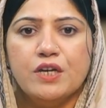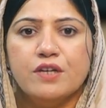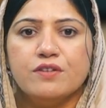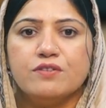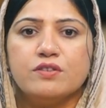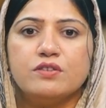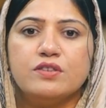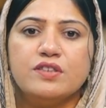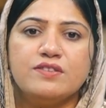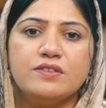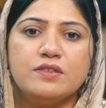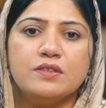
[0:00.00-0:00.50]
So
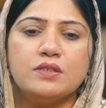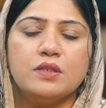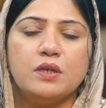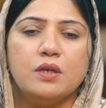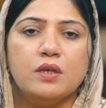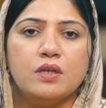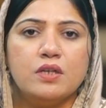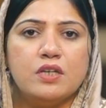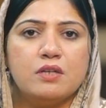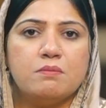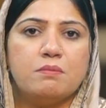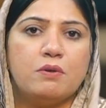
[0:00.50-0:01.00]
this is
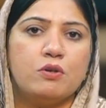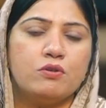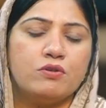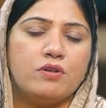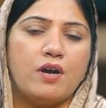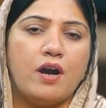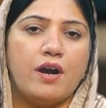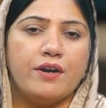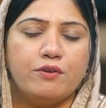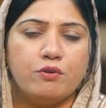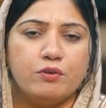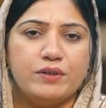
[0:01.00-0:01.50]
all about
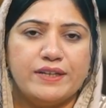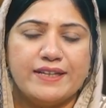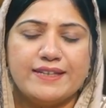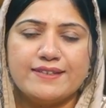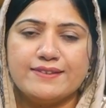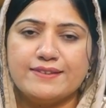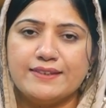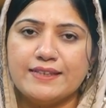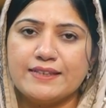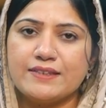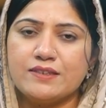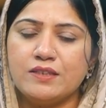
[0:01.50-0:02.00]
our
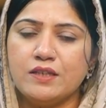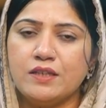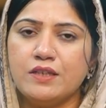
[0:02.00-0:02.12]
today's lecture.